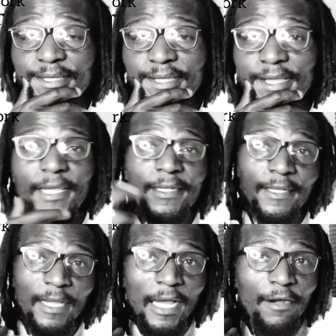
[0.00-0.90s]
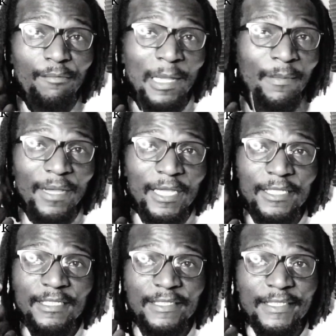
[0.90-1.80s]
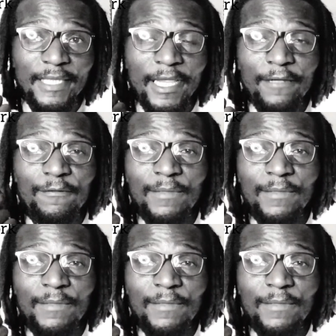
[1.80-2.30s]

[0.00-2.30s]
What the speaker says: And I remember saying to